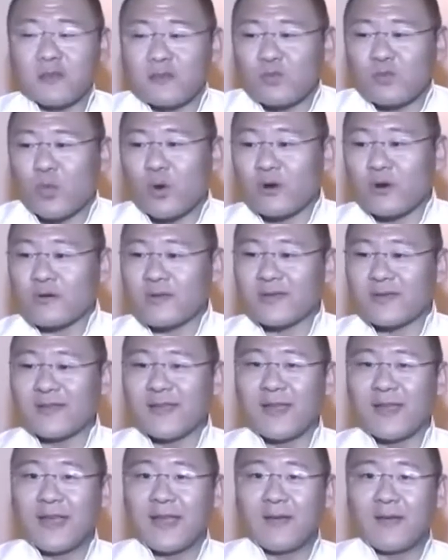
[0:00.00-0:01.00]
in this world
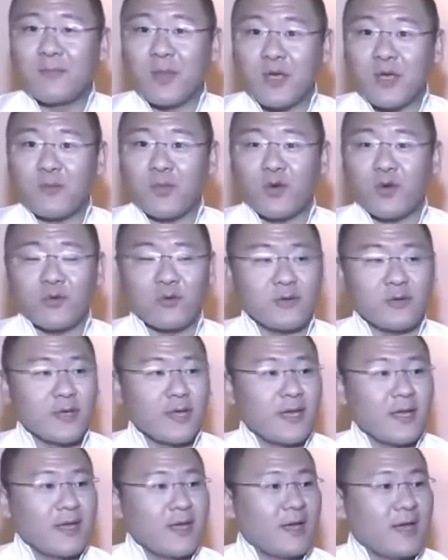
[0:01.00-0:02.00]
people
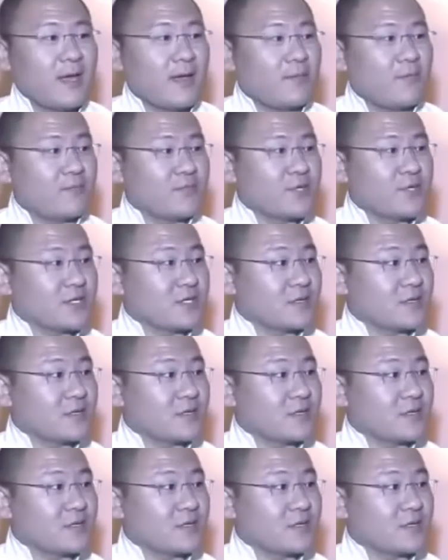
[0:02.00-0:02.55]
uh,